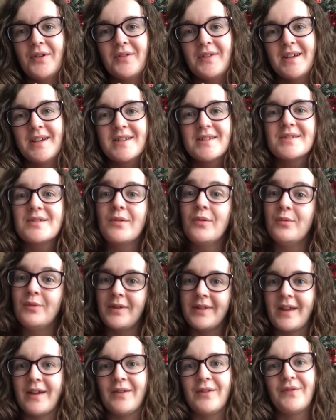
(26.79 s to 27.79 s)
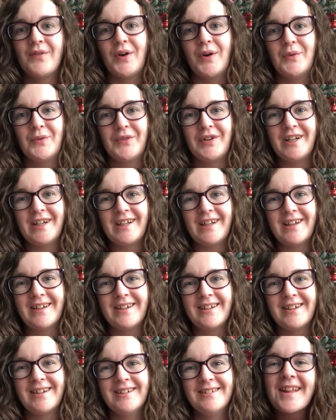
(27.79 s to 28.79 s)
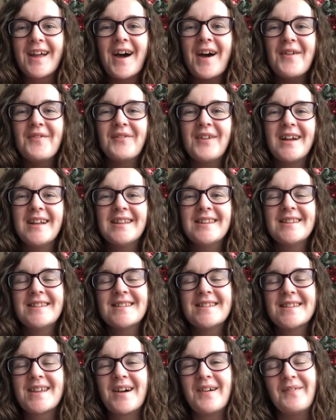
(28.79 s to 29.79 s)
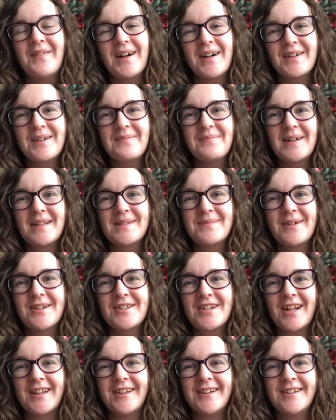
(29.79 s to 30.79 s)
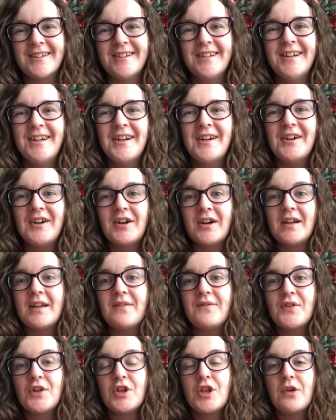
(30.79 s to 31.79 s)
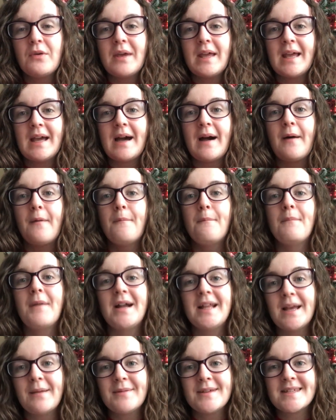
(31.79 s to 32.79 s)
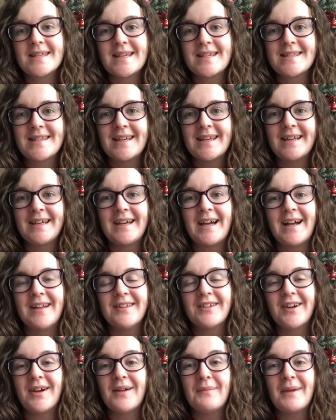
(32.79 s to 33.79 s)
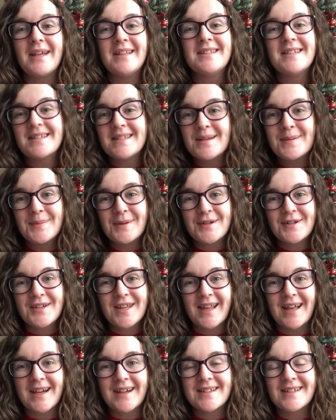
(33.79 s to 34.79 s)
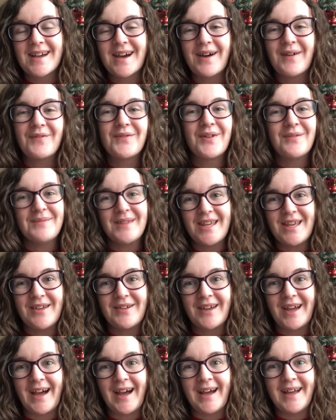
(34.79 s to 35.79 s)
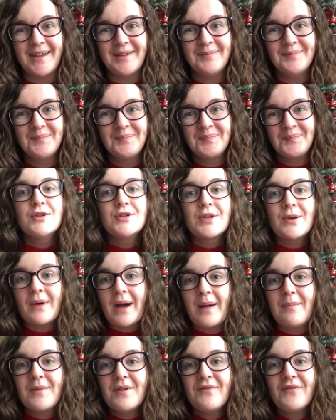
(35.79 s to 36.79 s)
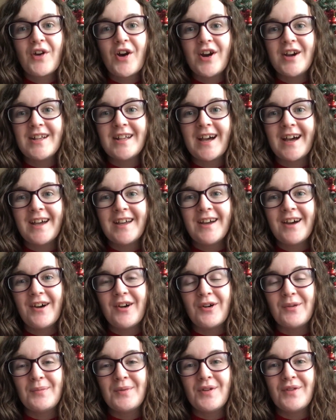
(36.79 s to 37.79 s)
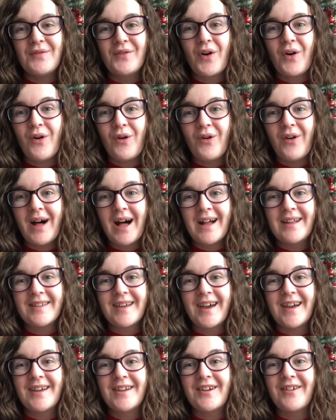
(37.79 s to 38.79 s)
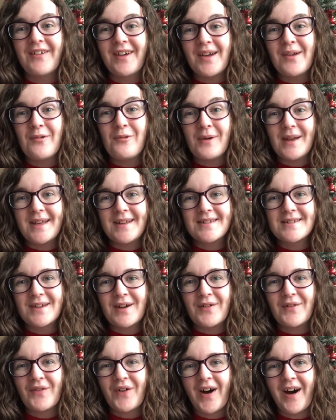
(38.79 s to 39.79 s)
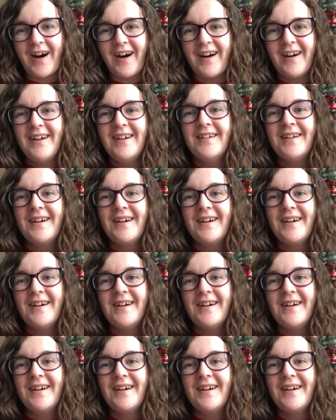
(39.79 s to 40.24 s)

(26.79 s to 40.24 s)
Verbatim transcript: this without the phone ringing. Hi friends, welcome back to my channel. Uh, if you're new here, my name is Lizzie and I'm a Disney plush collector from the UK. So happy Friday, I hope you've all had a great week so far.